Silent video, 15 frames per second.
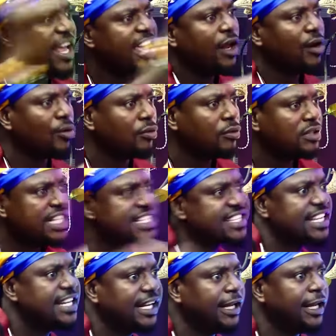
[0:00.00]
ye no ye
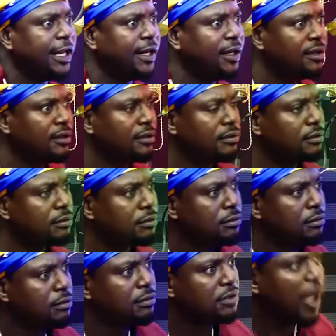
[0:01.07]
see ne hene
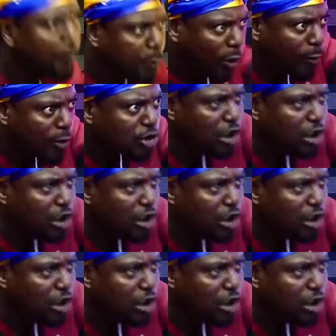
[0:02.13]
ye promote